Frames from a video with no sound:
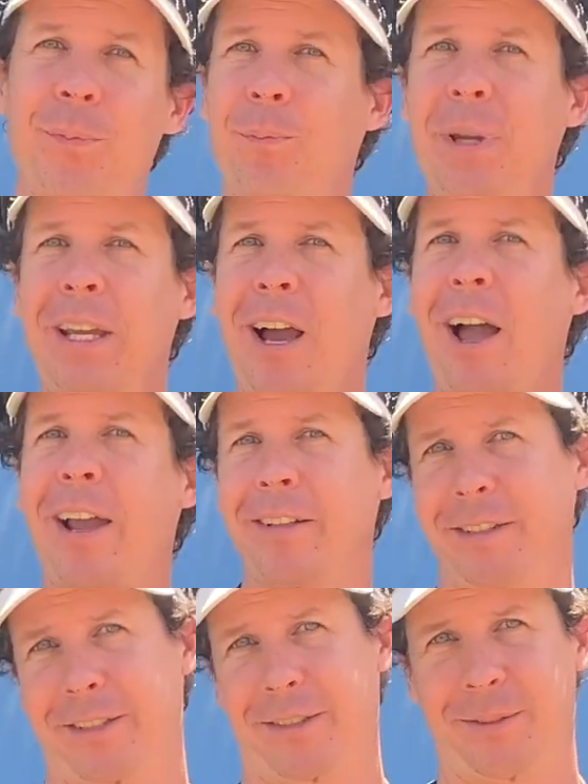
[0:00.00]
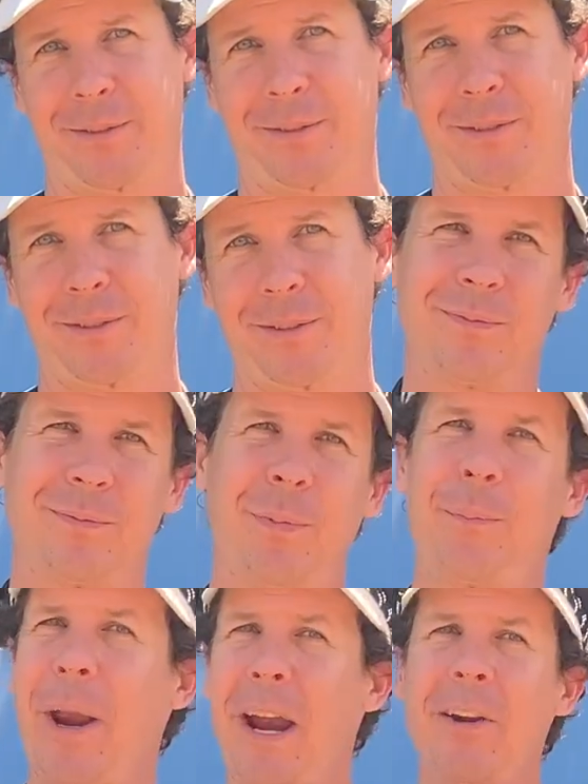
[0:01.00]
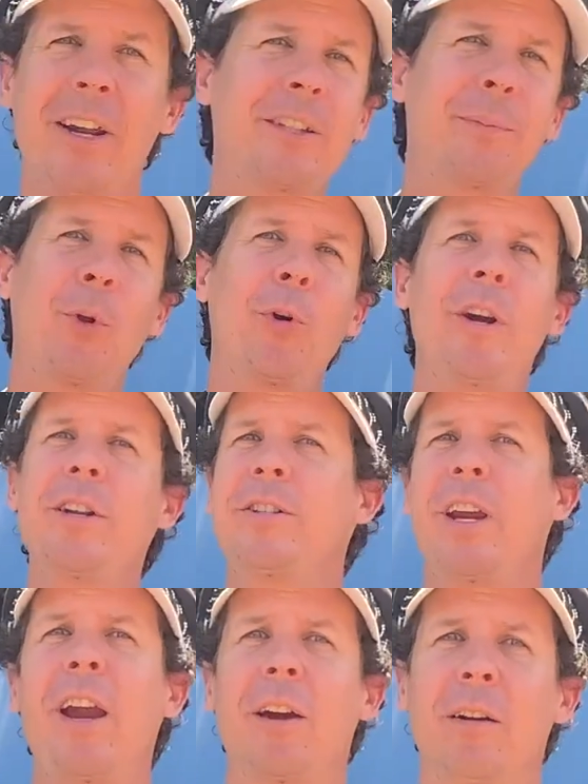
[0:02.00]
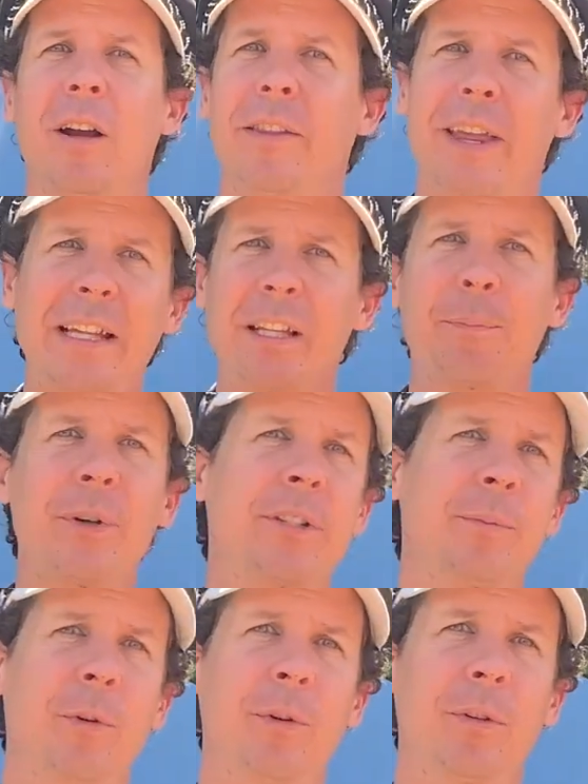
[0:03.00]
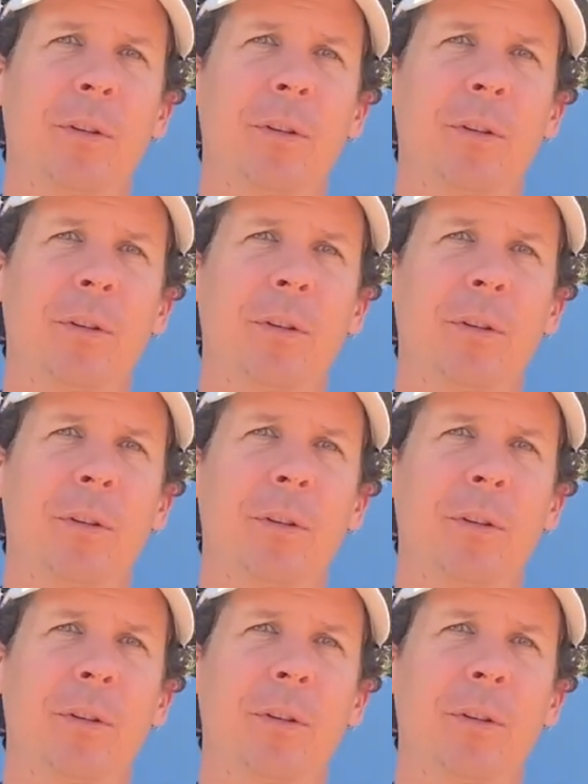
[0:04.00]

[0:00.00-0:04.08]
Be kind. Prepare, explore, and share. That's a principle.